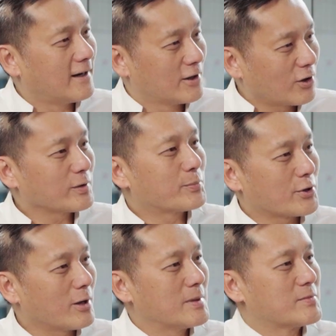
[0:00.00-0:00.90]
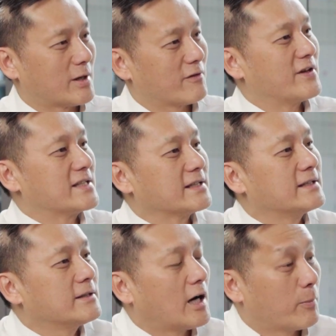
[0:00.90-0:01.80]
a lot of problems our
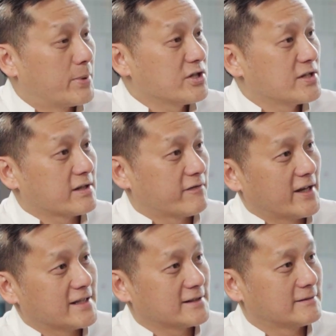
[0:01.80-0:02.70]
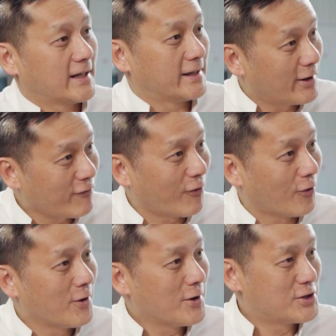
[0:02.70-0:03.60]
patients are facing, and
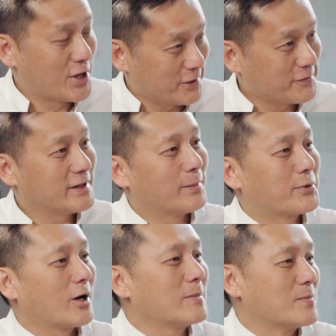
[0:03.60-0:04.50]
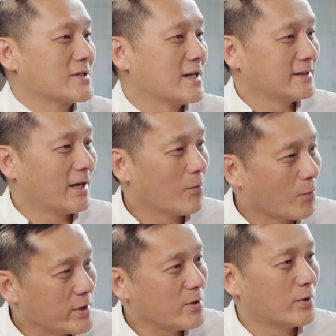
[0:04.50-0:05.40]
therefore generate the problems that
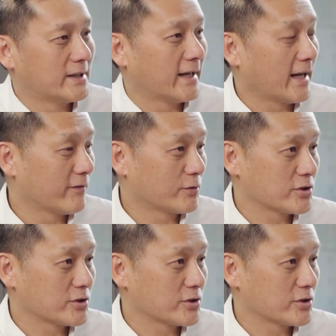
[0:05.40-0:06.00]
we will then have to